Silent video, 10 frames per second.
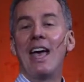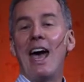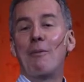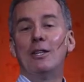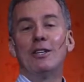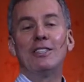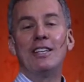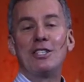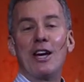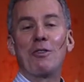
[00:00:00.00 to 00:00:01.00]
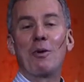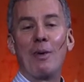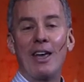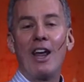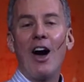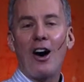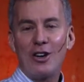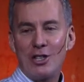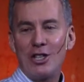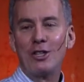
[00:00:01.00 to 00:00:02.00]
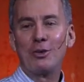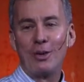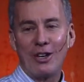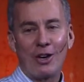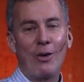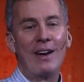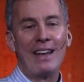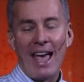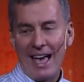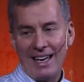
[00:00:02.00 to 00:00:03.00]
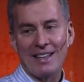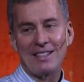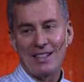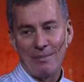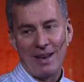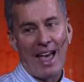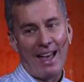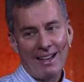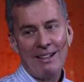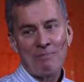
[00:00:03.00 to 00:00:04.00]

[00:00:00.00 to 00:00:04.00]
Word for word: And we looked at each other and we went, our children are going to hate us someday.